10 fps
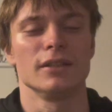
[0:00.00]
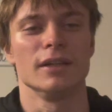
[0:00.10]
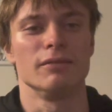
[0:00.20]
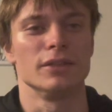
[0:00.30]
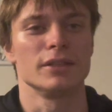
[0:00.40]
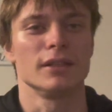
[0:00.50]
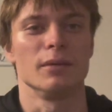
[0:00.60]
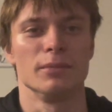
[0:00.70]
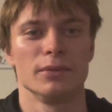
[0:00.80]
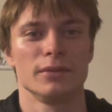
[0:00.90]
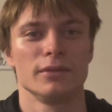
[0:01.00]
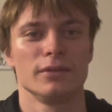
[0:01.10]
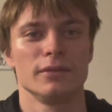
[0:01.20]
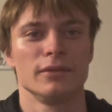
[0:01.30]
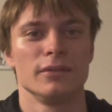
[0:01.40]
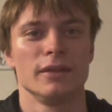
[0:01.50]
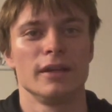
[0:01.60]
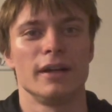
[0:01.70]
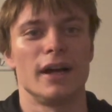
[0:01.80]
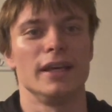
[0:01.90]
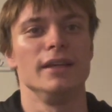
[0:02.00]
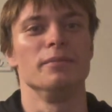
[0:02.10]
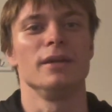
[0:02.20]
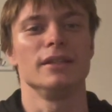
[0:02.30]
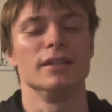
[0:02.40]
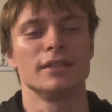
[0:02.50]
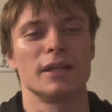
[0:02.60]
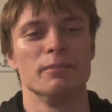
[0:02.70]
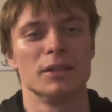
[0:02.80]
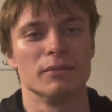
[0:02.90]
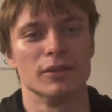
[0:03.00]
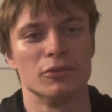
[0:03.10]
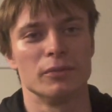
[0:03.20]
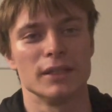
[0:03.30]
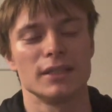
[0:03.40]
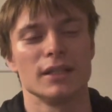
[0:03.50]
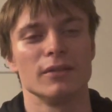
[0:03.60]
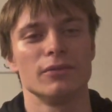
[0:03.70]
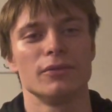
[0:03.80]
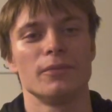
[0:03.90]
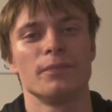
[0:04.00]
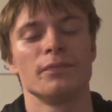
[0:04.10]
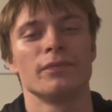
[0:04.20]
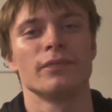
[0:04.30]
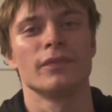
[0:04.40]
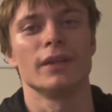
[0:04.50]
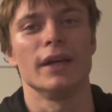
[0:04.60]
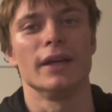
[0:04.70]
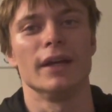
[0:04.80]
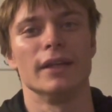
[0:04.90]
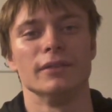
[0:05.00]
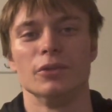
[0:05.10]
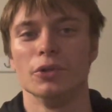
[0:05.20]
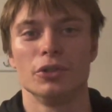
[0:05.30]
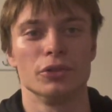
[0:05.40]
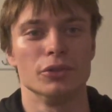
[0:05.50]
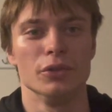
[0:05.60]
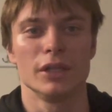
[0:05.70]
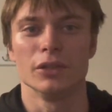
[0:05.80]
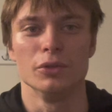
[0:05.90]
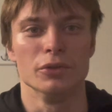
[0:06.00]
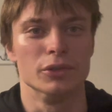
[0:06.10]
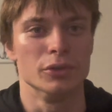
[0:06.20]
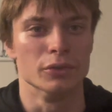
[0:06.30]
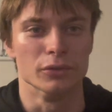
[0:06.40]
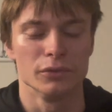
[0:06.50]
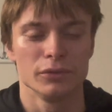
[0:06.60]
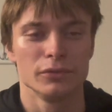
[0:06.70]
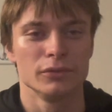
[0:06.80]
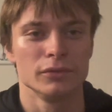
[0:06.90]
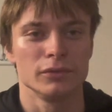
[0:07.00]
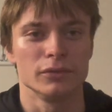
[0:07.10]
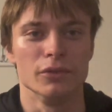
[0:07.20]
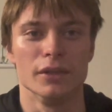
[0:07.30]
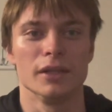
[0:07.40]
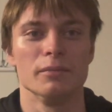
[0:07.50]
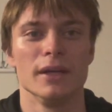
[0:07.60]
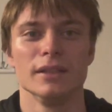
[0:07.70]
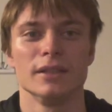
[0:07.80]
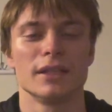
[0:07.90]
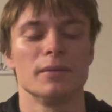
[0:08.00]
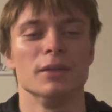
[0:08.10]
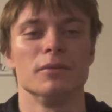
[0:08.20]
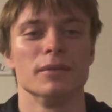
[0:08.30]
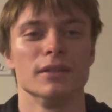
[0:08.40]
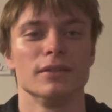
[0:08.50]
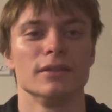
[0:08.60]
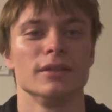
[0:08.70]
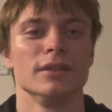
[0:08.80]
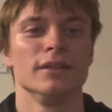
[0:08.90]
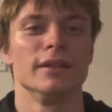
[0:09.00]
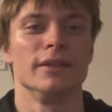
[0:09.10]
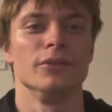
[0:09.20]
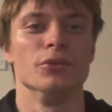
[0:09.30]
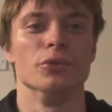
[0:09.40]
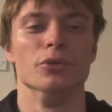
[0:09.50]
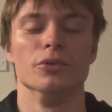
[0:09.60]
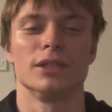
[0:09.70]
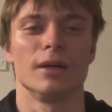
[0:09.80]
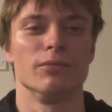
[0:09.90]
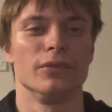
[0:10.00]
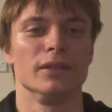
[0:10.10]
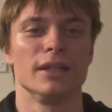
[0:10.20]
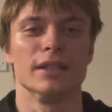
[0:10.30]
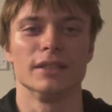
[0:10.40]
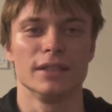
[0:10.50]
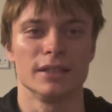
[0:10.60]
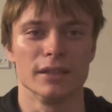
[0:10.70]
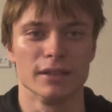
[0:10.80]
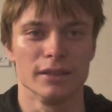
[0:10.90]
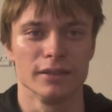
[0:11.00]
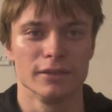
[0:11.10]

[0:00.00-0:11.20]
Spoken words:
ever stop. I made this commitment to myself, and you can do it too. You can make this commitment to do something consistently,